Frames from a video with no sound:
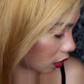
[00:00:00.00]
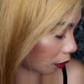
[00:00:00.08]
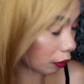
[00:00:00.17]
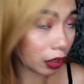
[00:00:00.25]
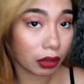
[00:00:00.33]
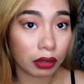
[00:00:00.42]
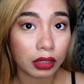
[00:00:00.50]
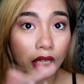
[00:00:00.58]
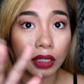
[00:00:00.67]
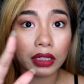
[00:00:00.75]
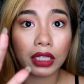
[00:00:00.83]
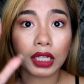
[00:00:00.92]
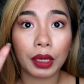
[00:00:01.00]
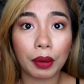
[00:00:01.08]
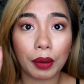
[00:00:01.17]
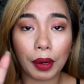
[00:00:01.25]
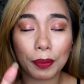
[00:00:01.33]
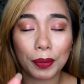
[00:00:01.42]
I'm not saying that I'm
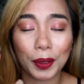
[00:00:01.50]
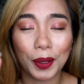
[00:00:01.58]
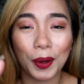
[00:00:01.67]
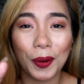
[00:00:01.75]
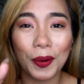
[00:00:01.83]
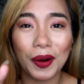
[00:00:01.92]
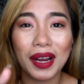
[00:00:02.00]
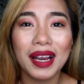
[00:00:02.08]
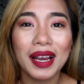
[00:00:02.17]
a pro.